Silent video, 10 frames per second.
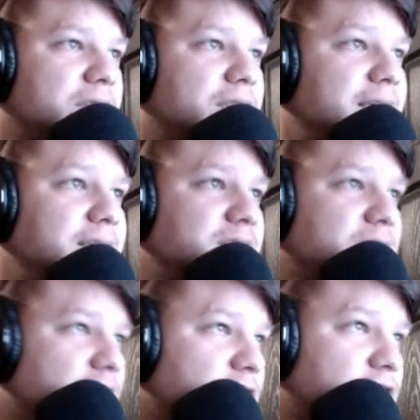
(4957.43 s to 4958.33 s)
This
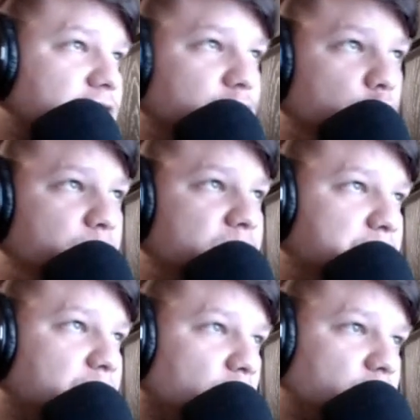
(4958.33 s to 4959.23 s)
yeah. stupid
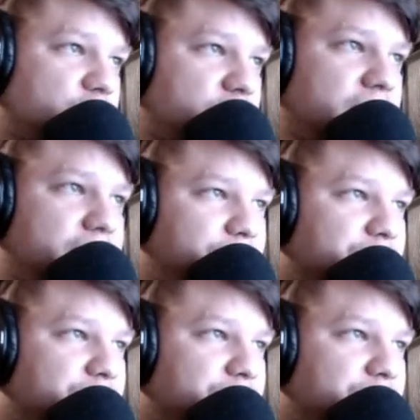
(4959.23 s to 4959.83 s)
bullshit.